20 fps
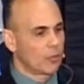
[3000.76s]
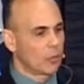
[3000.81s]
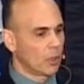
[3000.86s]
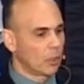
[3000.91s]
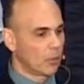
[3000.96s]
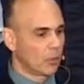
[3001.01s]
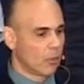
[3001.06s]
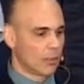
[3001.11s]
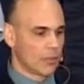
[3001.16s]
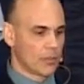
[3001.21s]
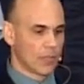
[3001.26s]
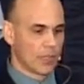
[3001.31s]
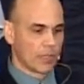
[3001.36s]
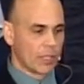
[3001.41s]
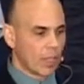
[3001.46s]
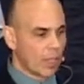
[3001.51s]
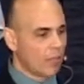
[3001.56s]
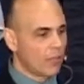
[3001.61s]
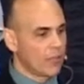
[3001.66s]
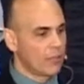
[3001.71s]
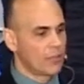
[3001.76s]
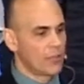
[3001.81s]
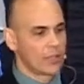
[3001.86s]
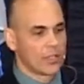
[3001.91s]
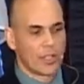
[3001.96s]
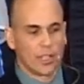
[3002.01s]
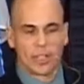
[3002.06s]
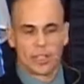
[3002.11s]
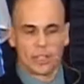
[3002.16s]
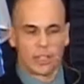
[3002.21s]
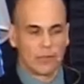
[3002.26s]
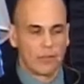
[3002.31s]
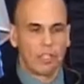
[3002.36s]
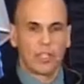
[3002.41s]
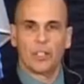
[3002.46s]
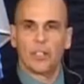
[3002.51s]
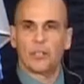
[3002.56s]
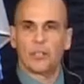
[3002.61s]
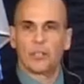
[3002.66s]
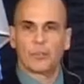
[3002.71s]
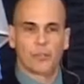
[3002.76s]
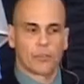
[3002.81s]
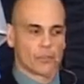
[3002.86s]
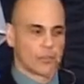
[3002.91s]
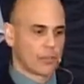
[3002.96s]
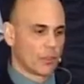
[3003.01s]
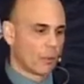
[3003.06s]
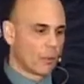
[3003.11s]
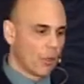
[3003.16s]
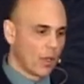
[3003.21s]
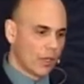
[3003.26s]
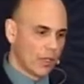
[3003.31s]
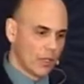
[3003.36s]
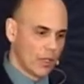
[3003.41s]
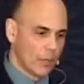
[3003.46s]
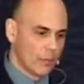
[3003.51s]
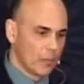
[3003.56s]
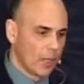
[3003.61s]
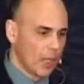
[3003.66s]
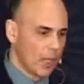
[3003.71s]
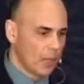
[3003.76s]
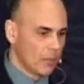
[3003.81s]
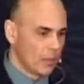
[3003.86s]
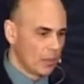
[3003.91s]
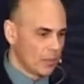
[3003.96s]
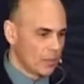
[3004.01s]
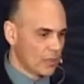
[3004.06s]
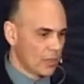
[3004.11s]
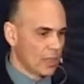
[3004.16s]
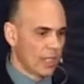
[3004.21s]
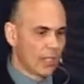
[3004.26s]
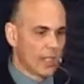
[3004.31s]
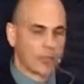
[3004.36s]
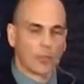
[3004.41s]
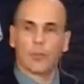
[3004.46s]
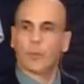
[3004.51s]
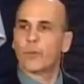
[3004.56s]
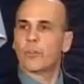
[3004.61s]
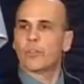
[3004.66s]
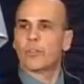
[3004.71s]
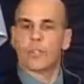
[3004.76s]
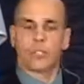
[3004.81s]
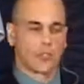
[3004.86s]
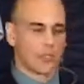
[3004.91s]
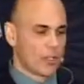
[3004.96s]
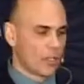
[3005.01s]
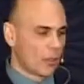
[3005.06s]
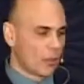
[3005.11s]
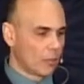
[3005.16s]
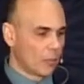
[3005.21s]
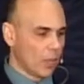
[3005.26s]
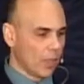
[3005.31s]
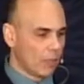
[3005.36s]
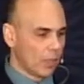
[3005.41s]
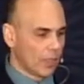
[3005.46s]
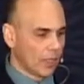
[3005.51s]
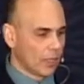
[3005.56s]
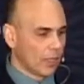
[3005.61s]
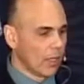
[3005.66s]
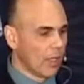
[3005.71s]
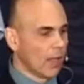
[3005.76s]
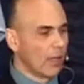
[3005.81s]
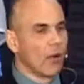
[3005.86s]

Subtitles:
boaters and gardeners and ATV users, aquarium hobbyists, landowners, and the general public.